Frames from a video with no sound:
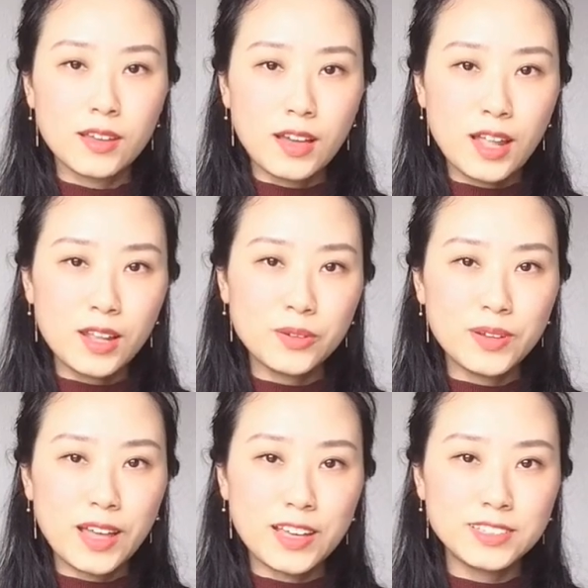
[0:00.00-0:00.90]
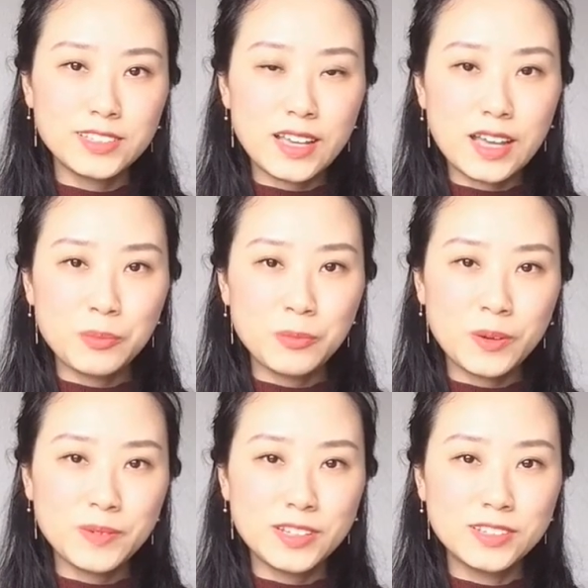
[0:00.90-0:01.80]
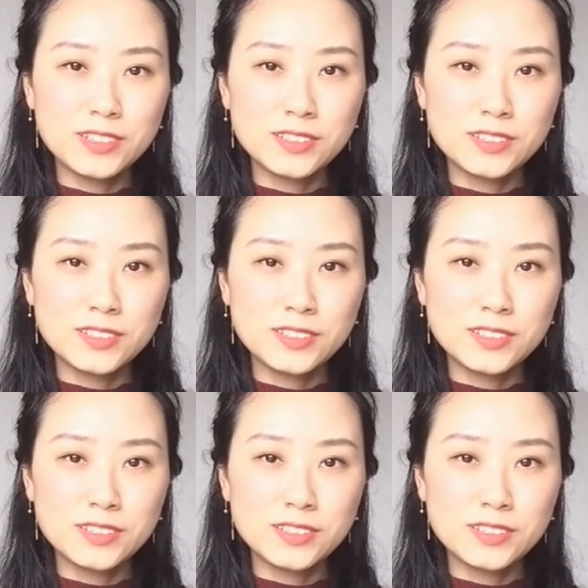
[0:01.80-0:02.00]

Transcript: Hello guys, I'm Woman.